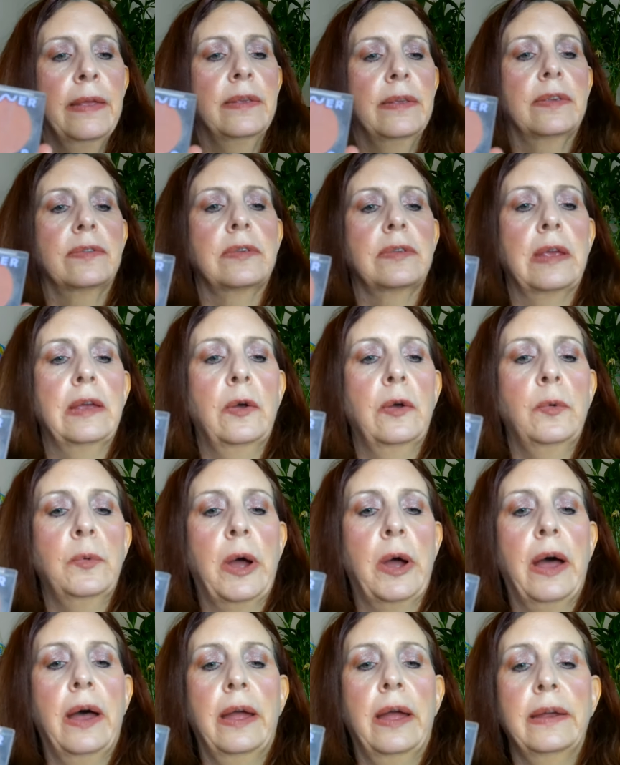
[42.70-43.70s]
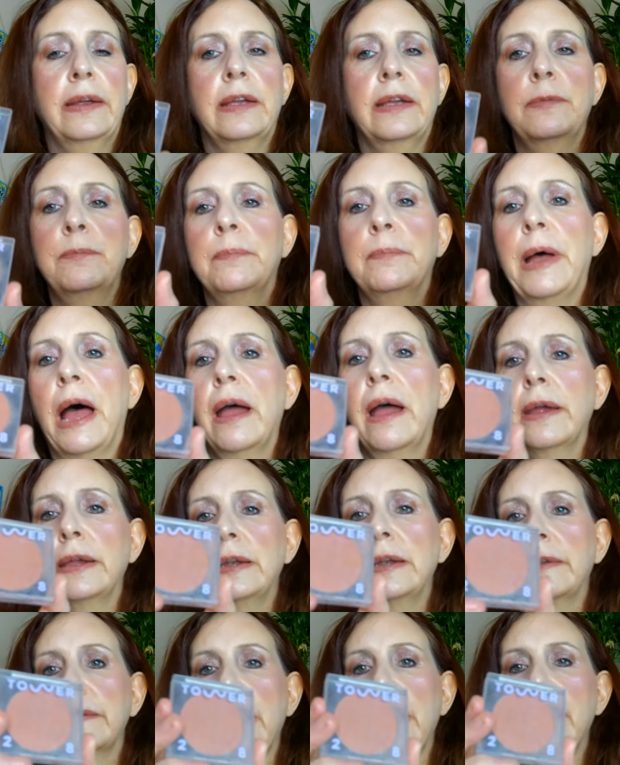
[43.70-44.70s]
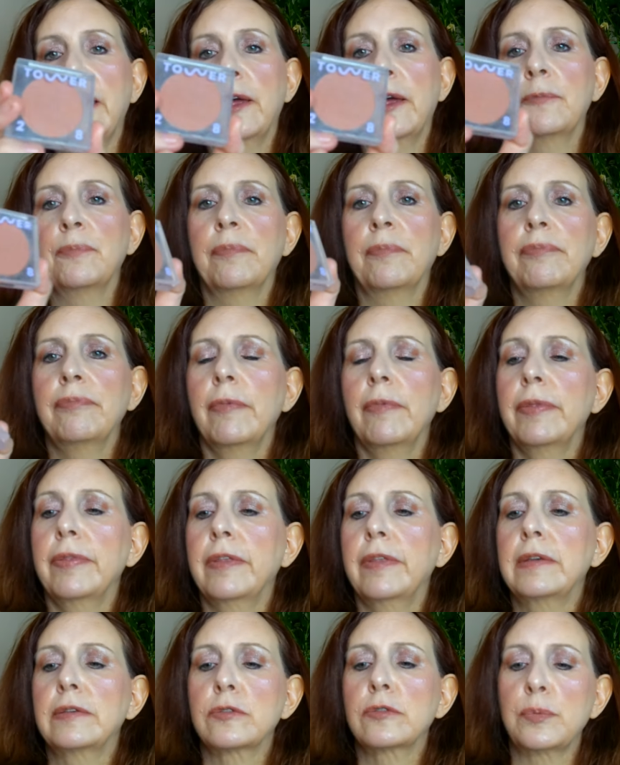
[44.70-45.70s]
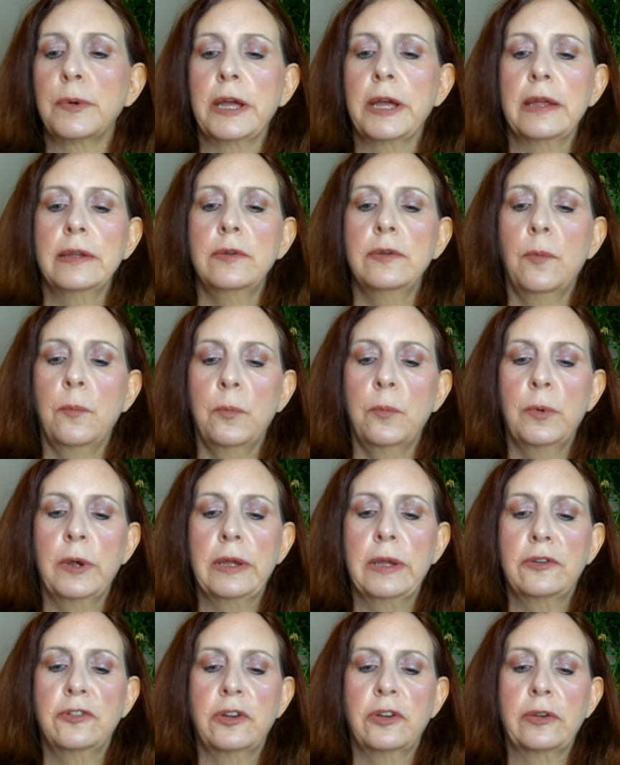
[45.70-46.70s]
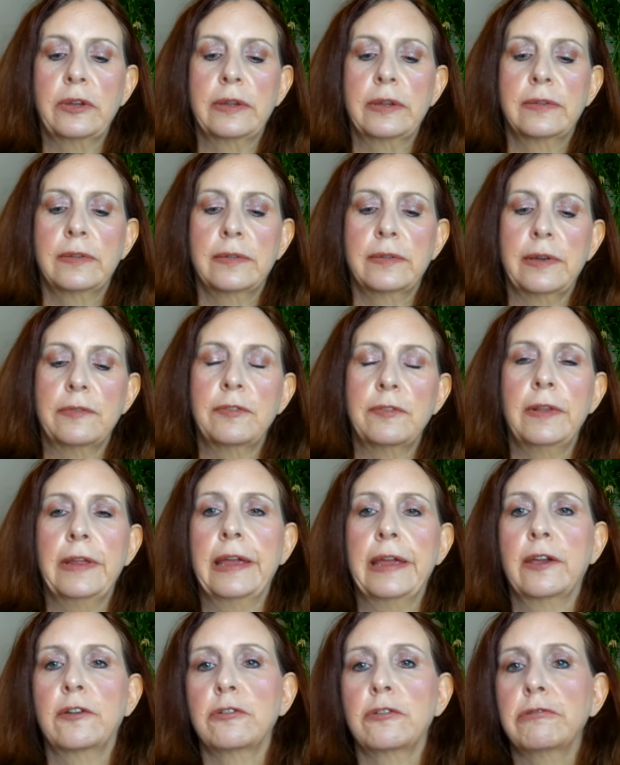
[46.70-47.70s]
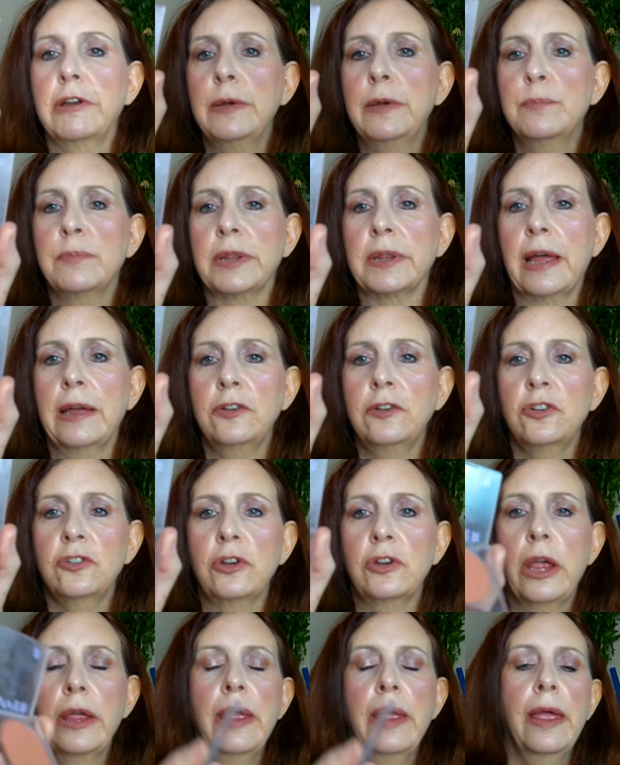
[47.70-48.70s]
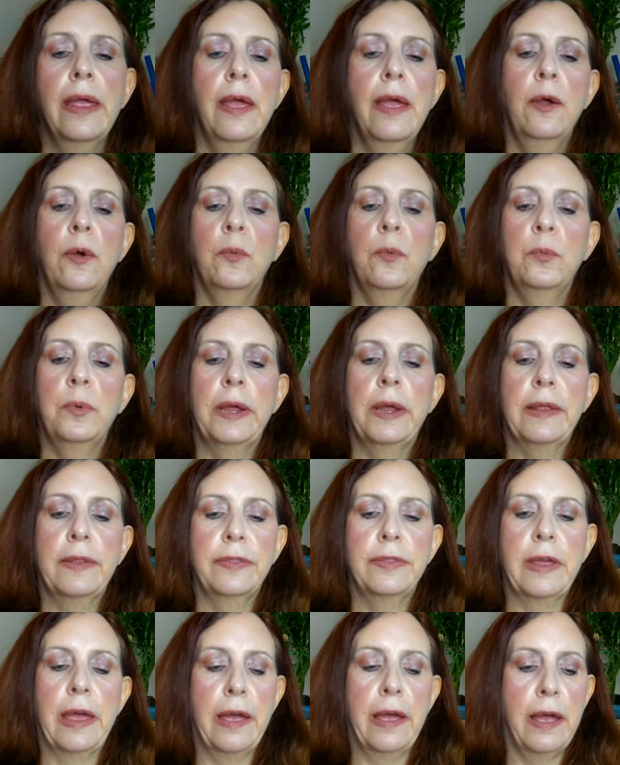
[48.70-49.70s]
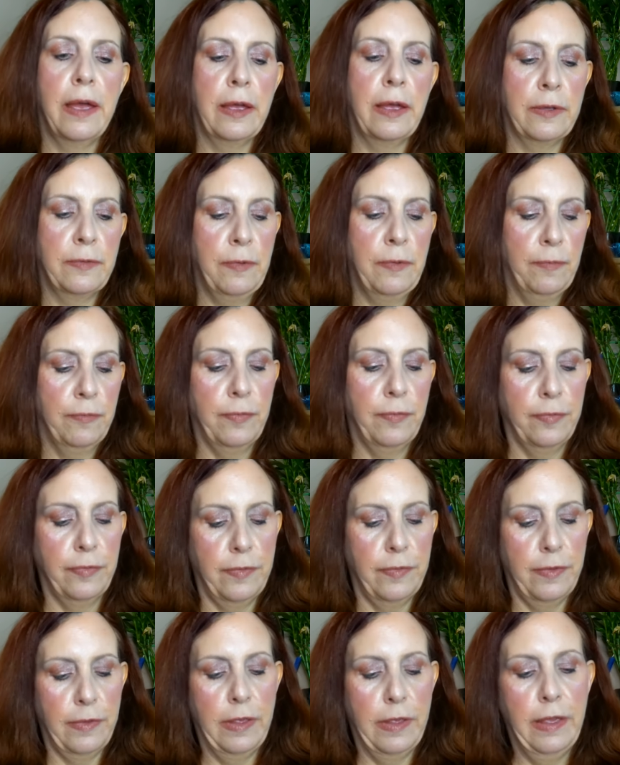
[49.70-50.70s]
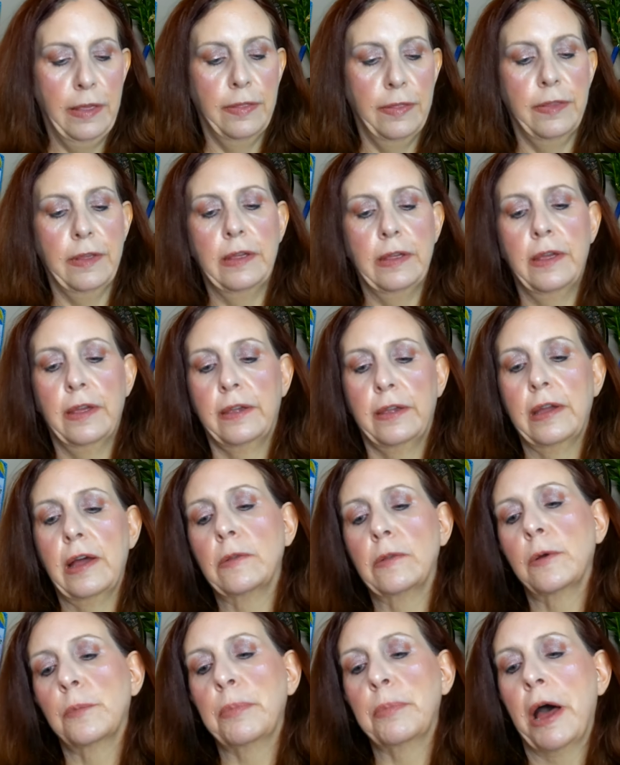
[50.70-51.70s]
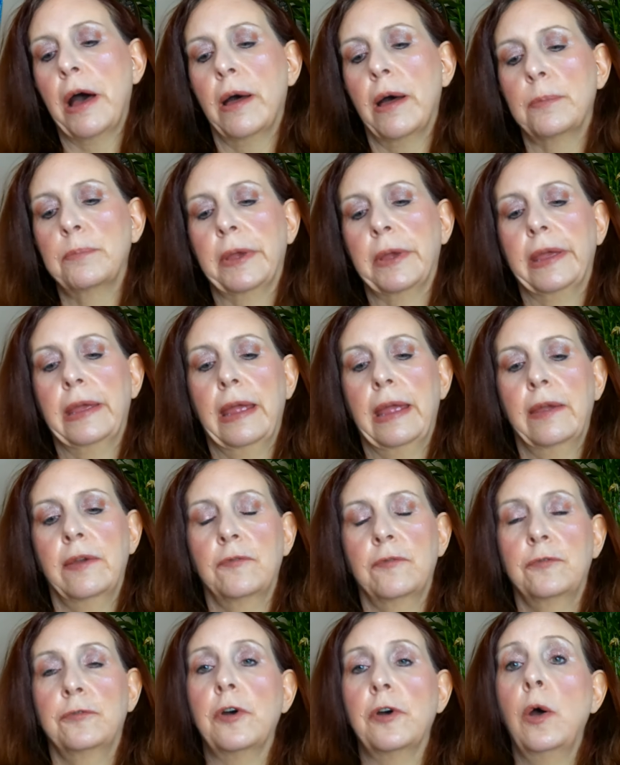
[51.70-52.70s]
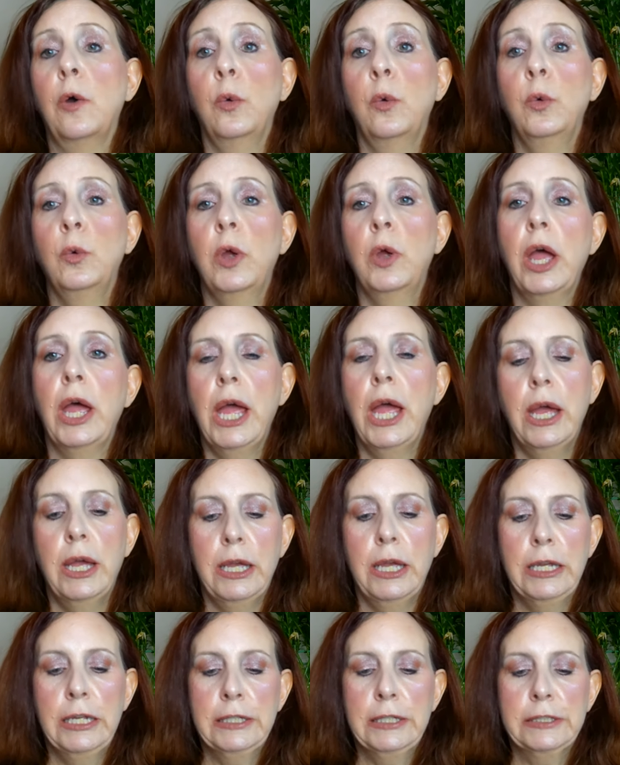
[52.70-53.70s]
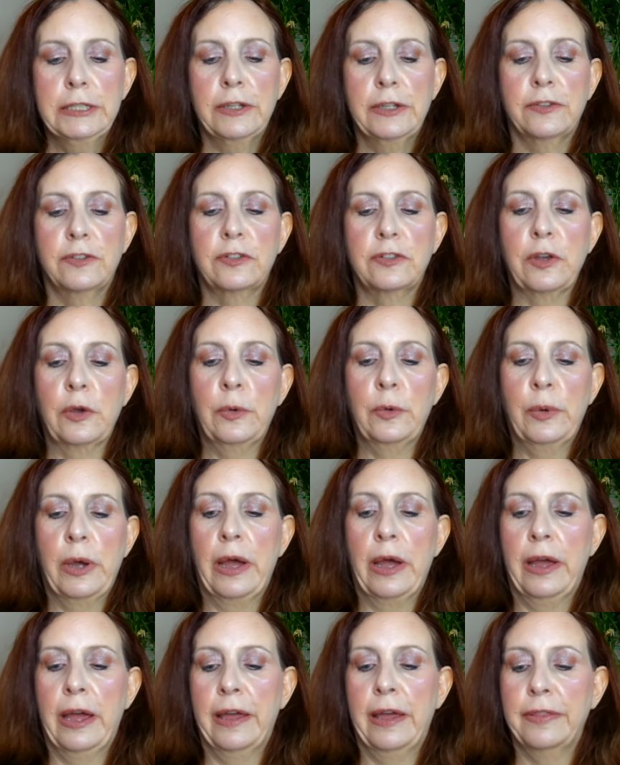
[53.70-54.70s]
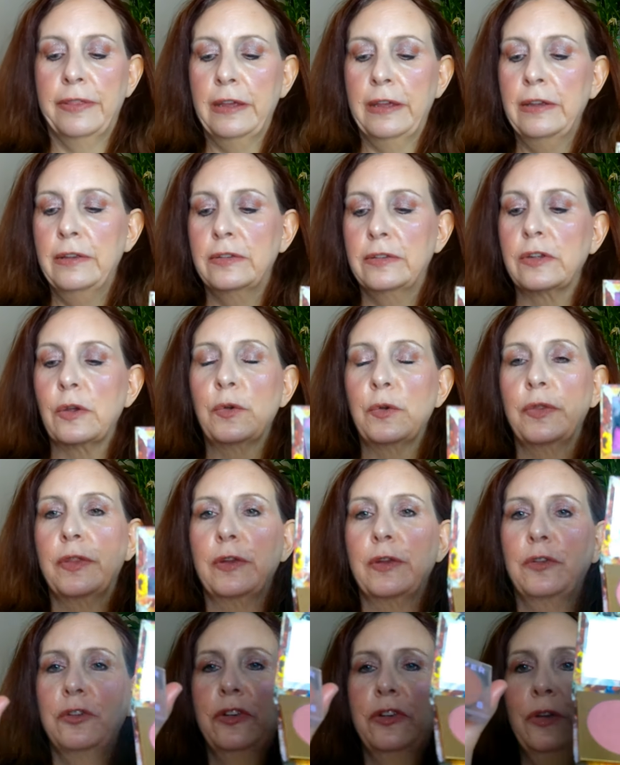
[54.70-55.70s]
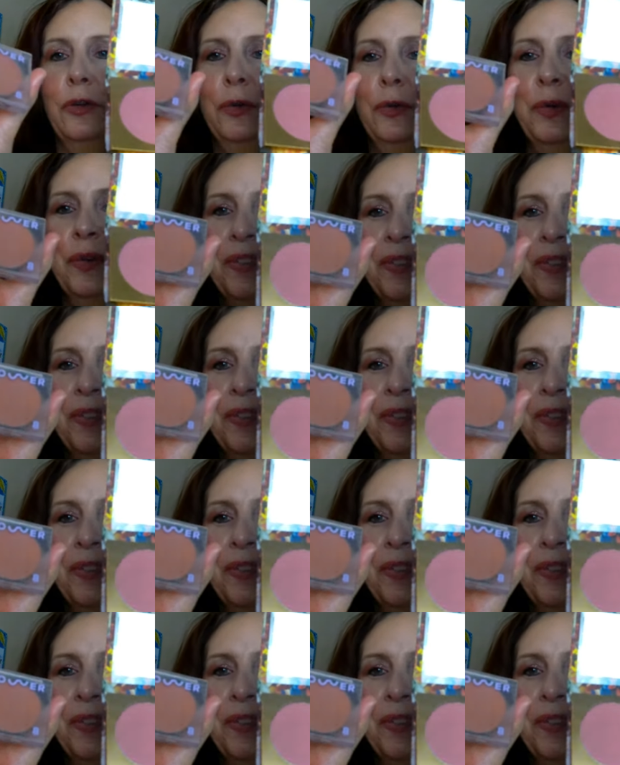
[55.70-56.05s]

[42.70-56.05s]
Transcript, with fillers: So I combined um, this one, which is definitely a cream blush, with uh, the ColourPop and Vogue. So uh, these are the two.